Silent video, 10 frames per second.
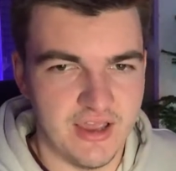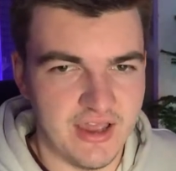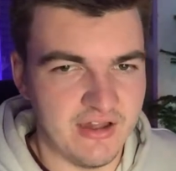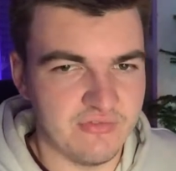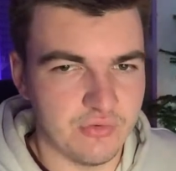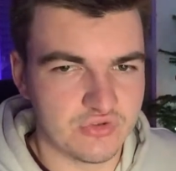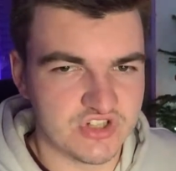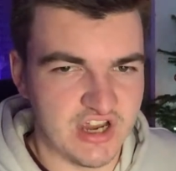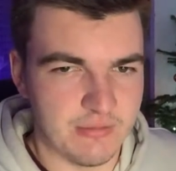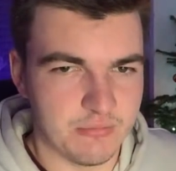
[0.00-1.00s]
at full
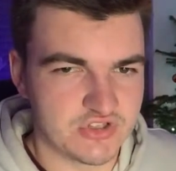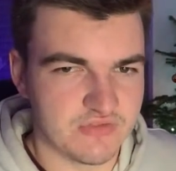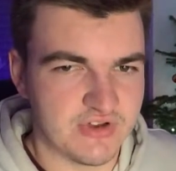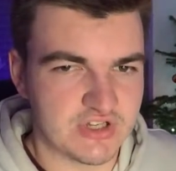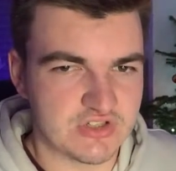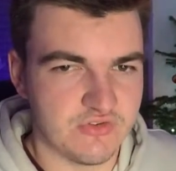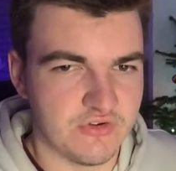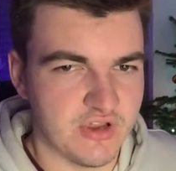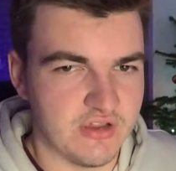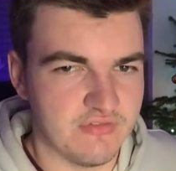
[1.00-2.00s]
time. So thanks
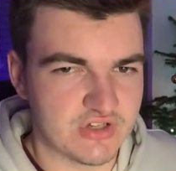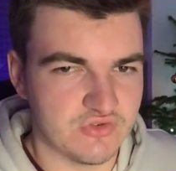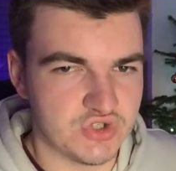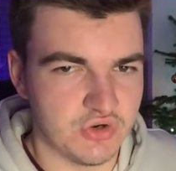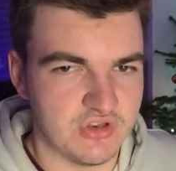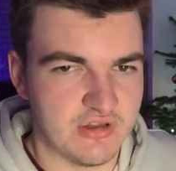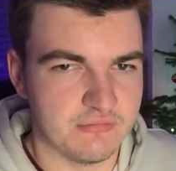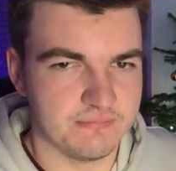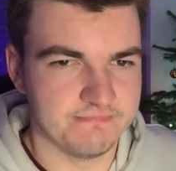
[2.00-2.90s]
for joining in.